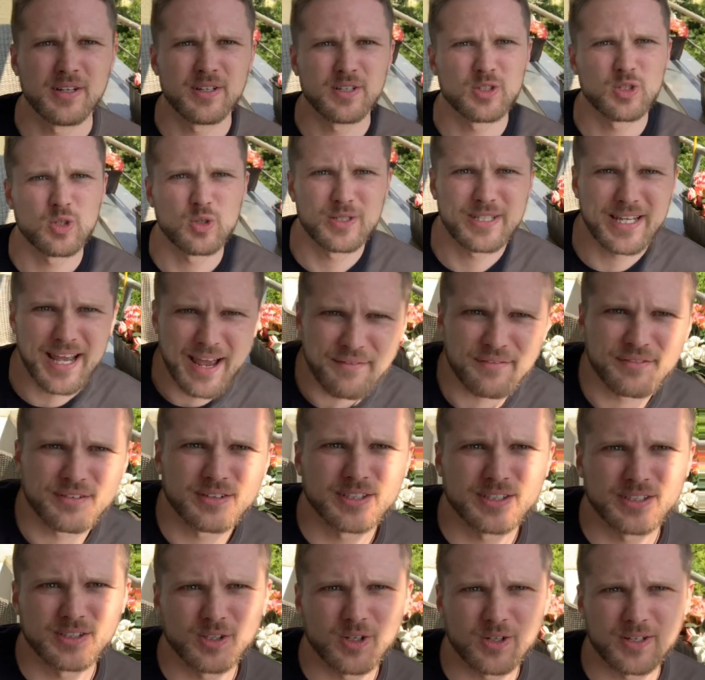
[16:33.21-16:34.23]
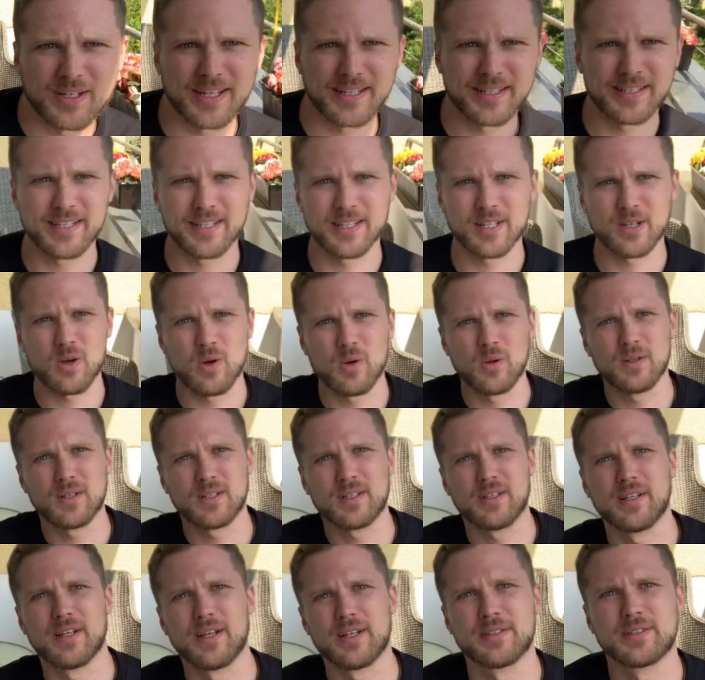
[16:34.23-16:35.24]
So definitely look into the colon
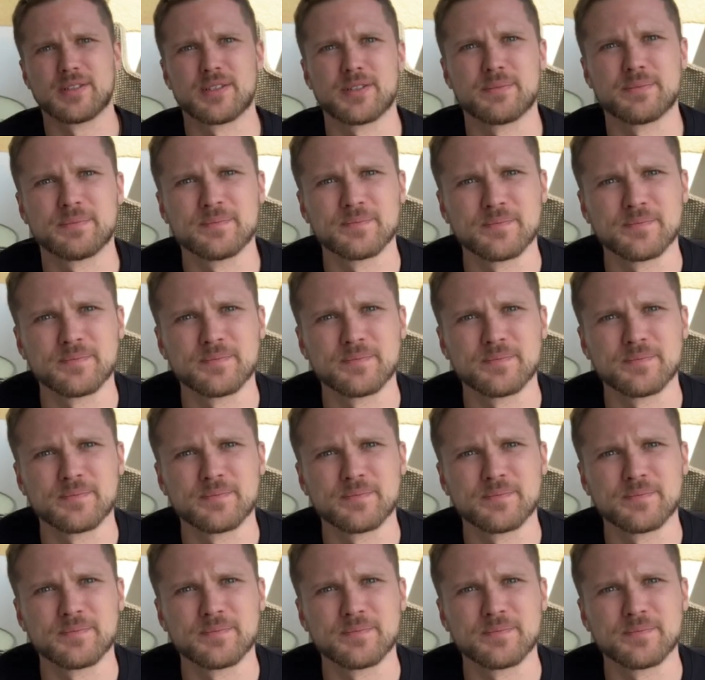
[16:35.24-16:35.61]
cleanse.